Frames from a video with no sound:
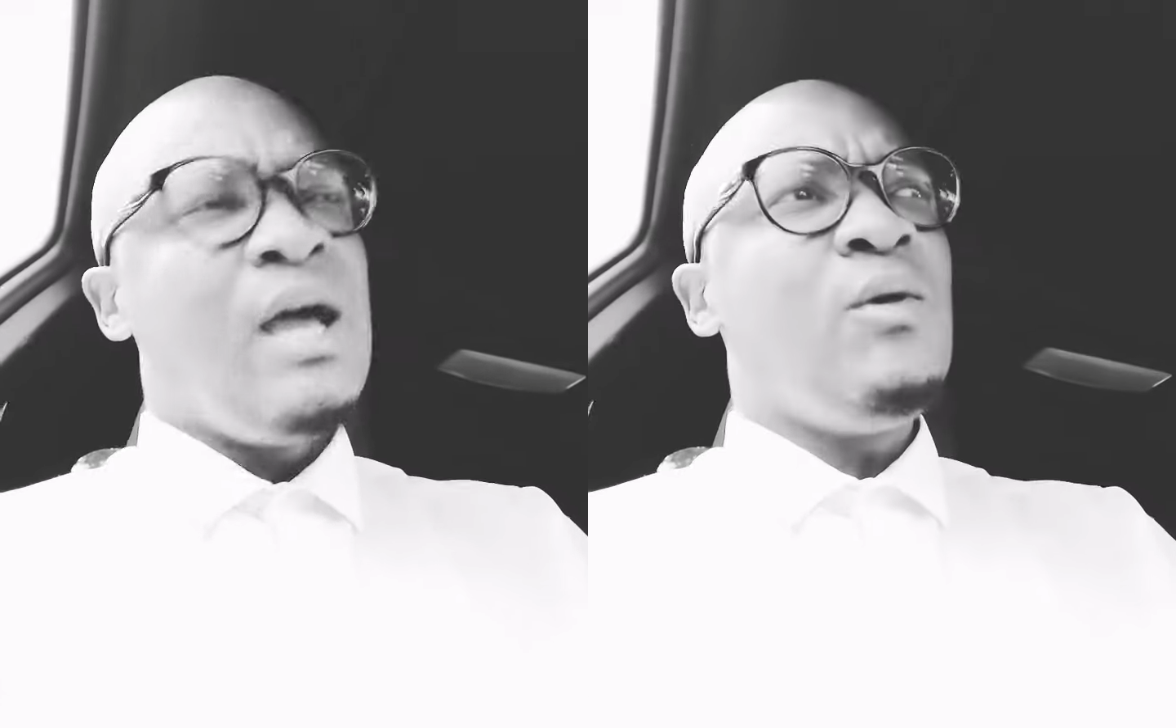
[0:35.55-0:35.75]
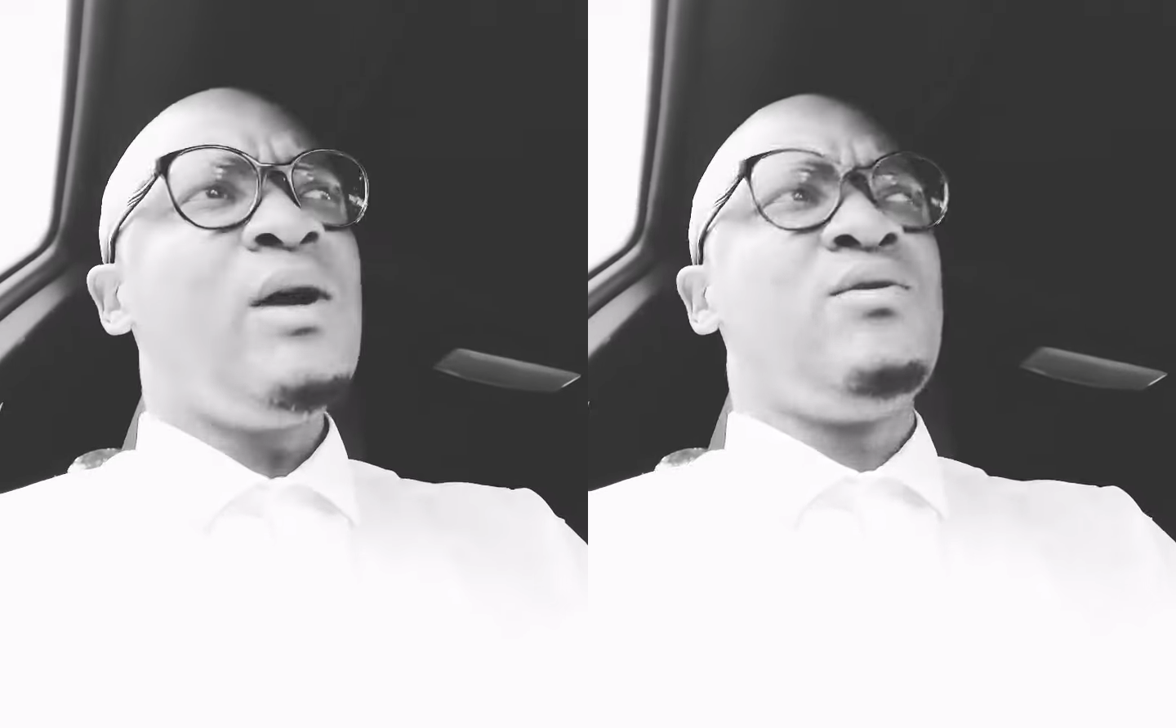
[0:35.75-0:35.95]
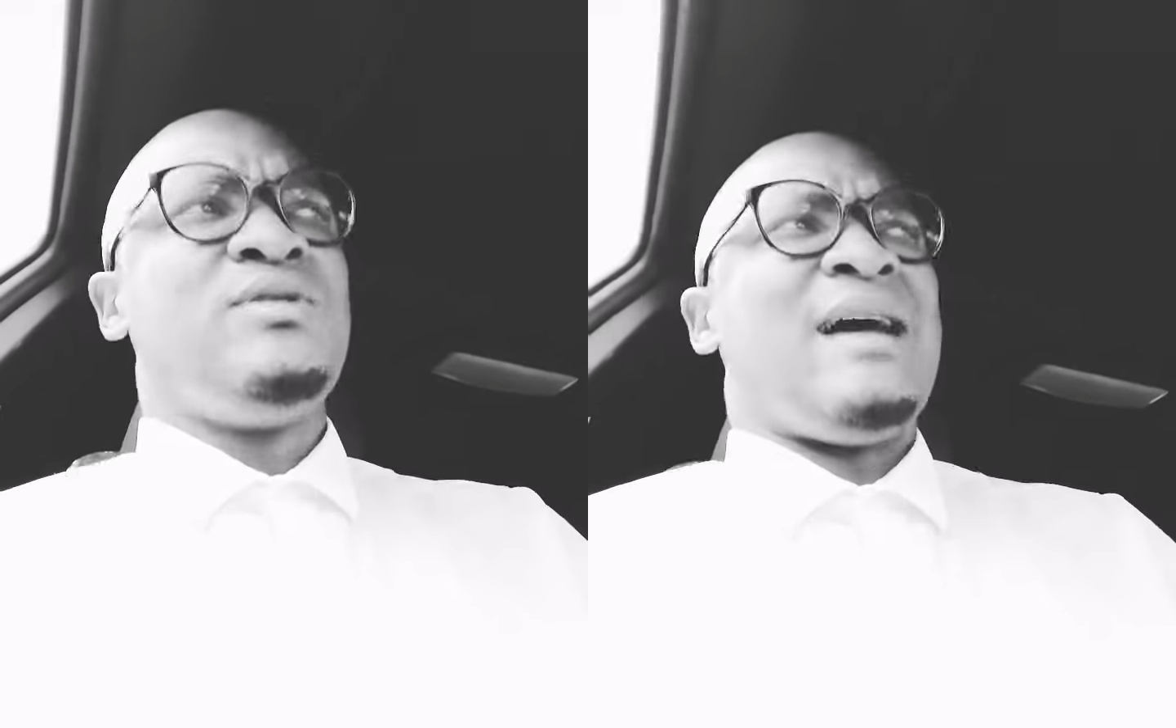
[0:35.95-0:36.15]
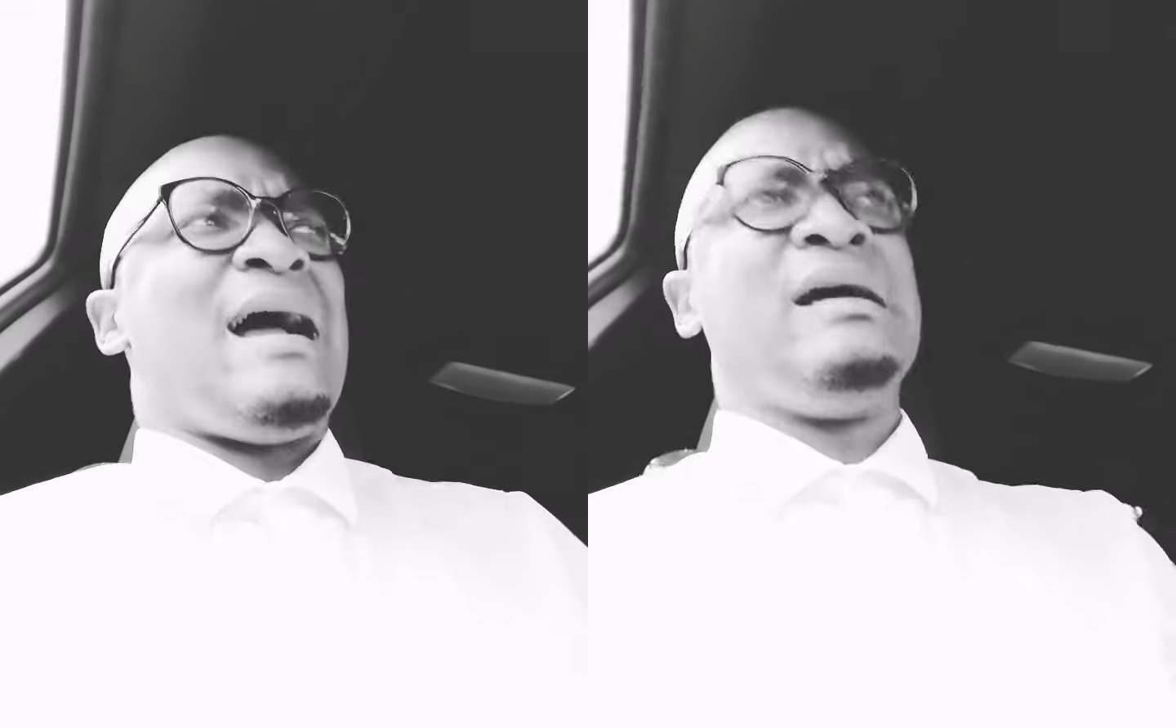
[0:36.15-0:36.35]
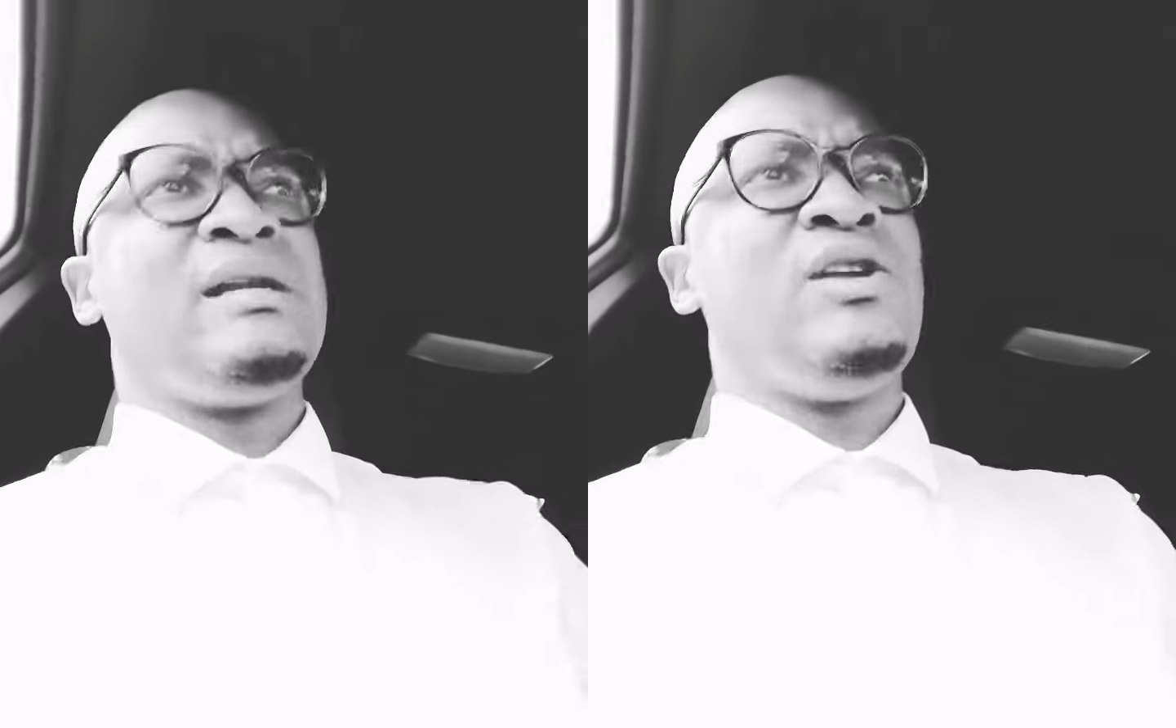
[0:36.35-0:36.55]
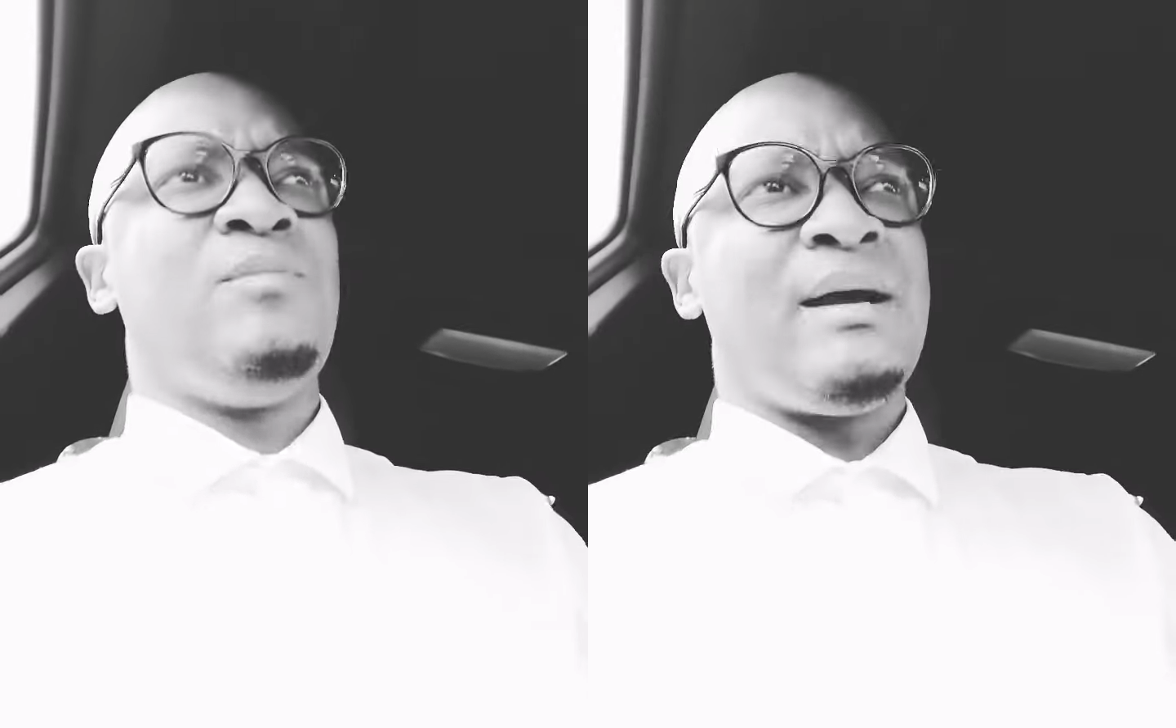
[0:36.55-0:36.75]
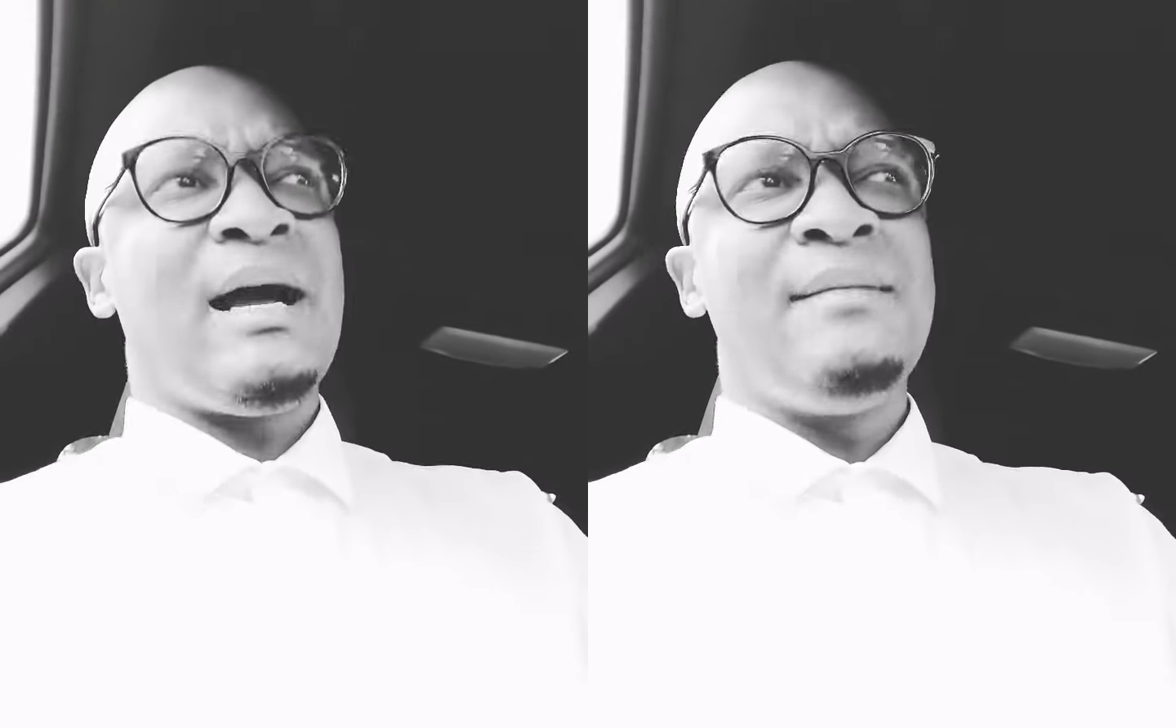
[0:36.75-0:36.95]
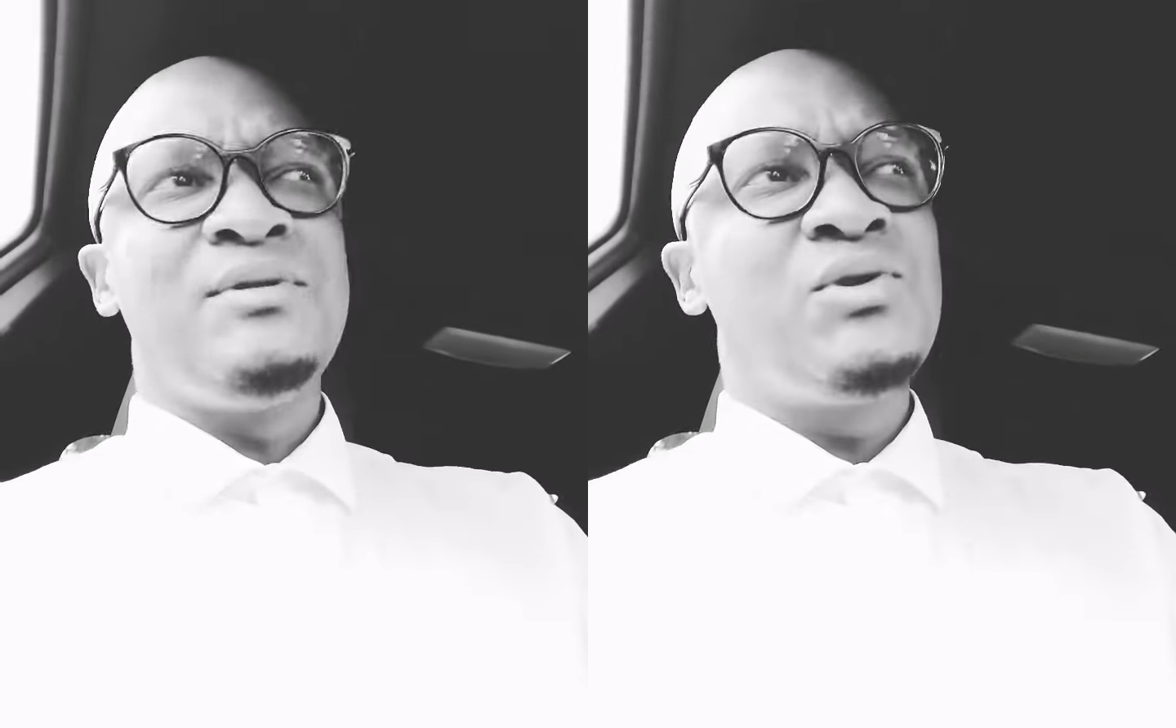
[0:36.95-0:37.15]
Anyone who's hungry, you
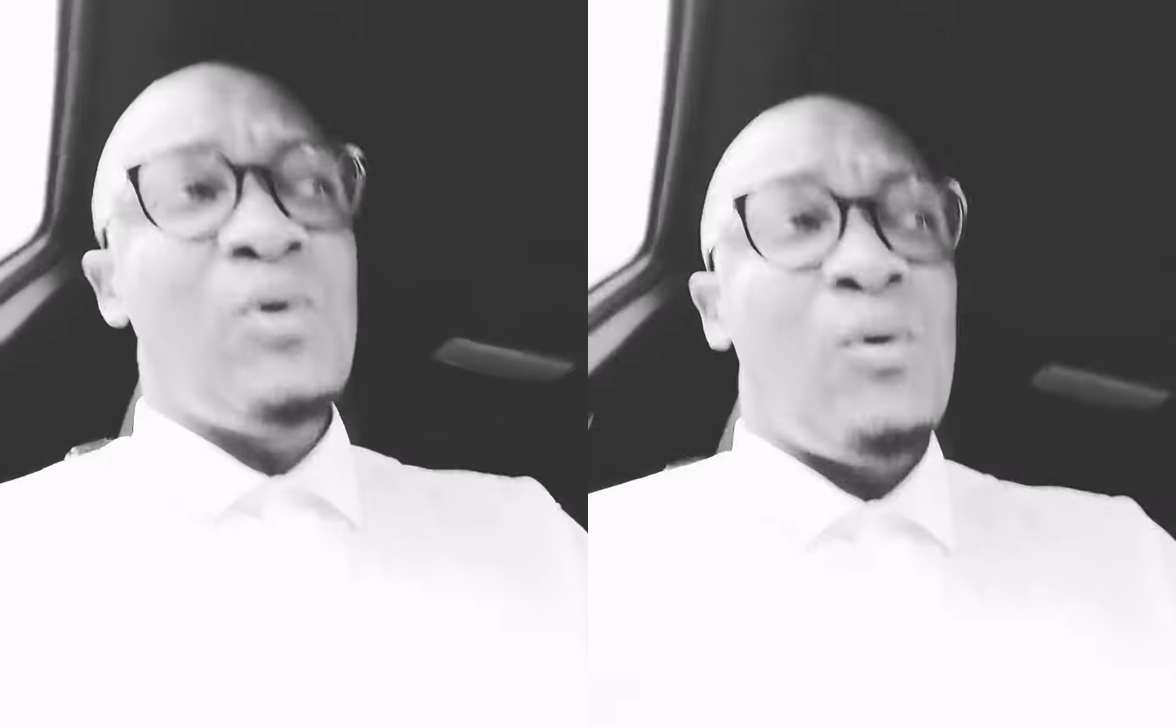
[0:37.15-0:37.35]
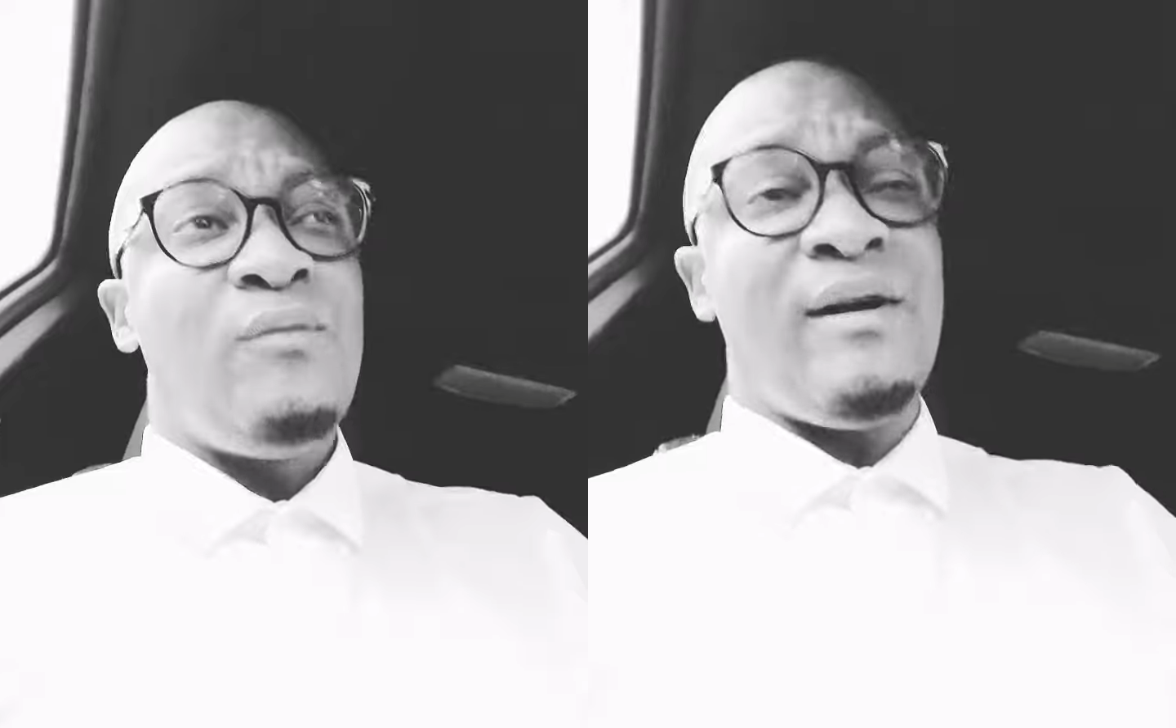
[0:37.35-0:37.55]
become so